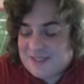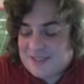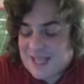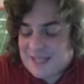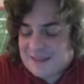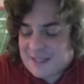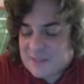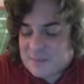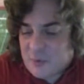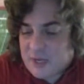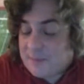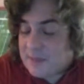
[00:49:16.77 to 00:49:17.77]
At this
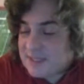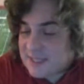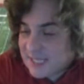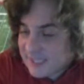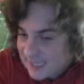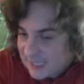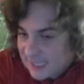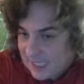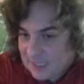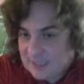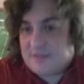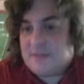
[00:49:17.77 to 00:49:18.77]
point, I'm not saying they
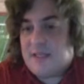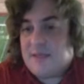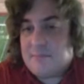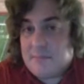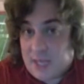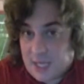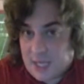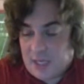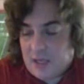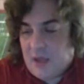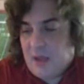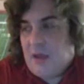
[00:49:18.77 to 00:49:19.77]
can't. They may,
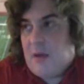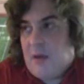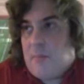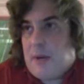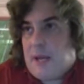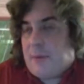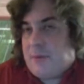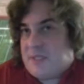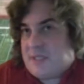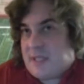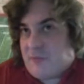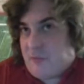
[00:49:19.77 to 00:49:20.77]
but I would
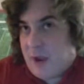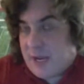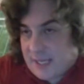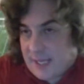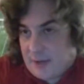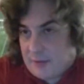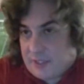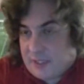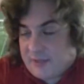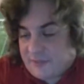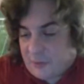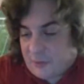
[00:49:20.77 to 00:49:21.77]
say right now,
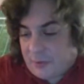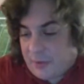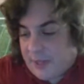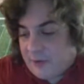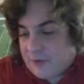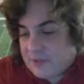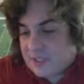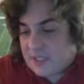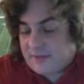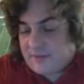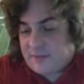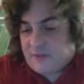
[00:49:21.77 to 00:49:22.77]
given their players and
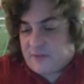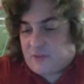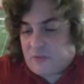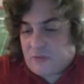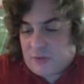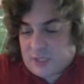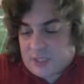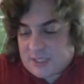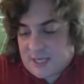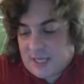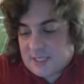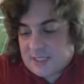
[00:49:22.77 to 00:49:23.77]
given their recruiting
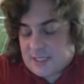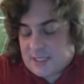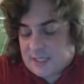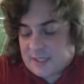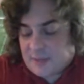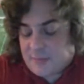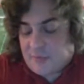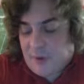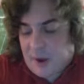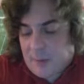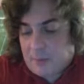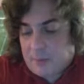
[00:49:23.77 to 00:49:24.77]
status, I think they're
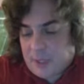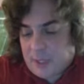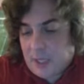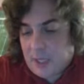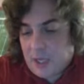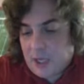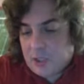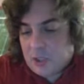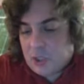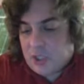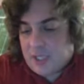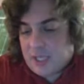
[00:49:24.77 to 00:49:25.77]
probably
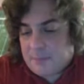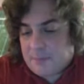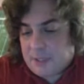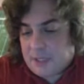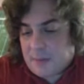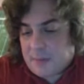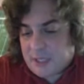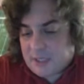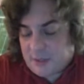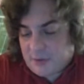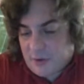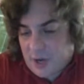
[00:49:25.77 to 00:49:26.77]
looking at becoming
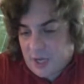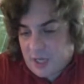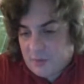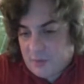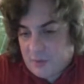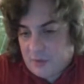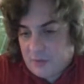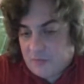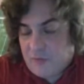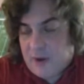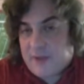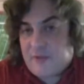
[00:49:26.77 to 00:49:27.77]
another Iowa
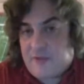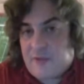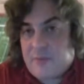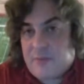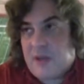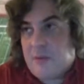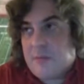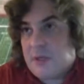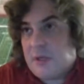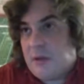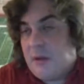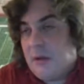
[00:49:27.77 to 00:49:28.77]
rather than becoming